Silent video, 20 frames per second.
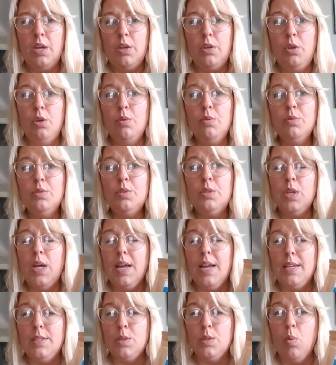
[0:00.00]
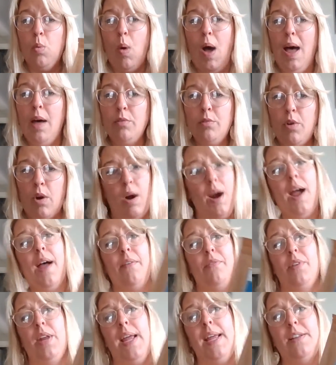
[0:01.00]
used as a
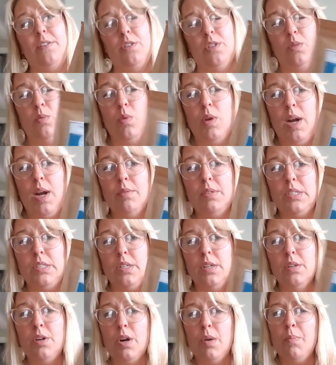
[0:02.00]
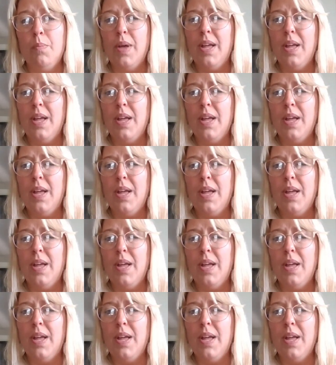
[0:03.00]
wildcraft agent when I was younger,